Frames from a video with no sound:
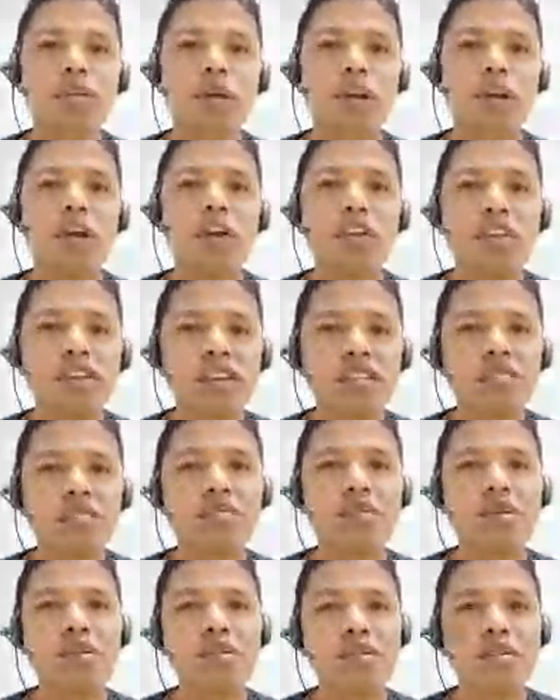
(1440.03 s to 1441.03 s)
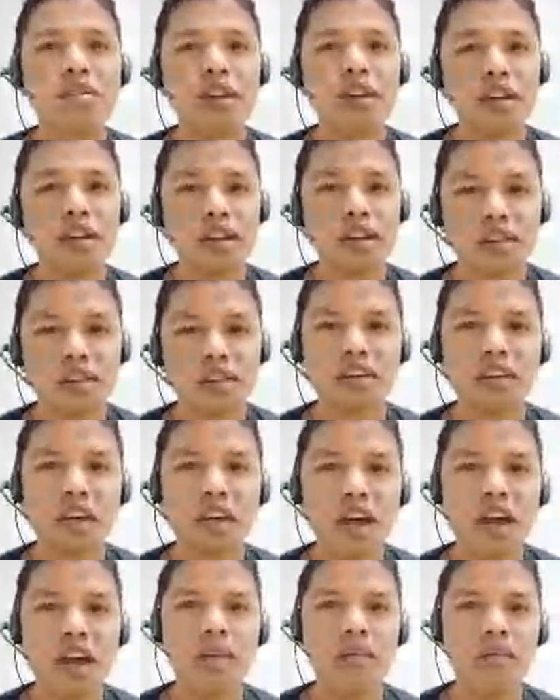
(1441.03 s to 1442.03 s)
luckiest person at the
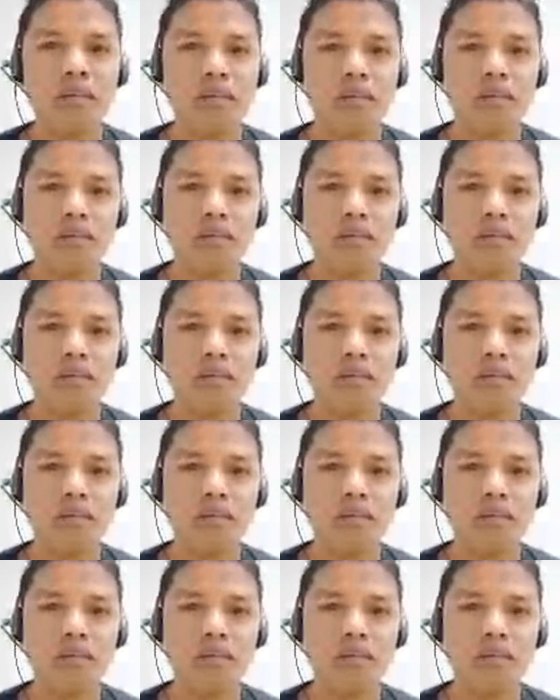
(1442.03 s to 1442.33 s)
time.